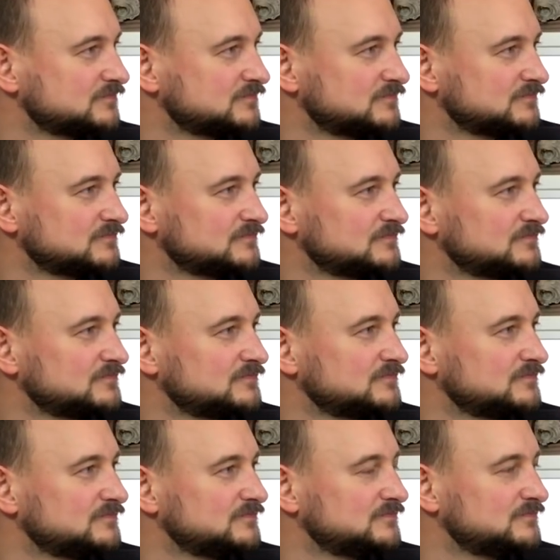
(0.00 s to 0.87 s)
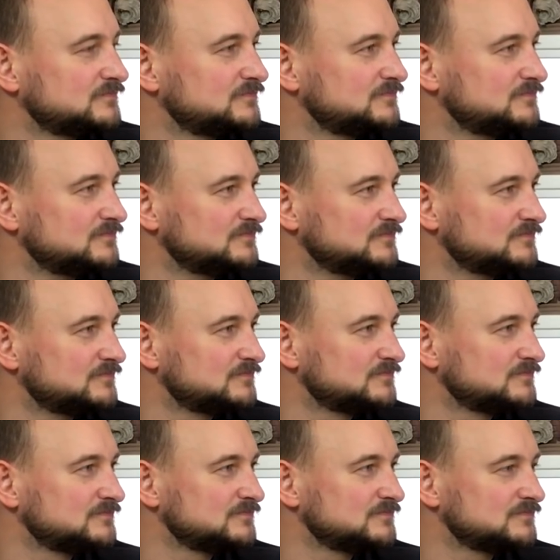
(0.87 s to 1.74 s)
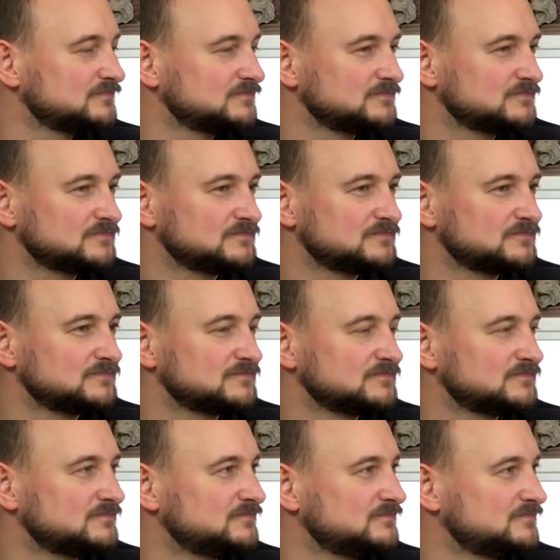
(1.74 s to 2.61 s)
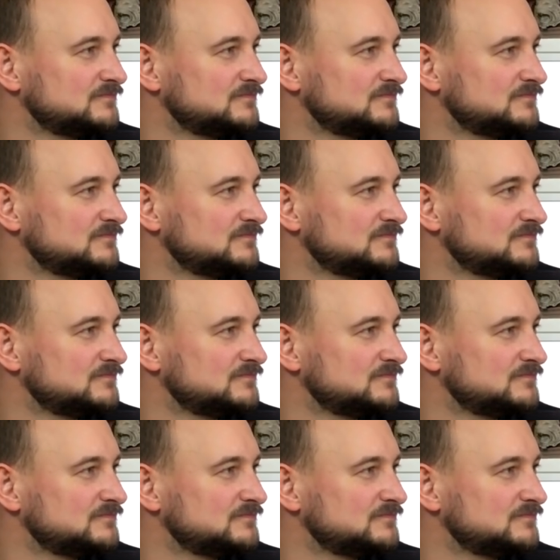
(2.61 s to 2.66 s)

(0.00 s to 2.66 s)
[no speech]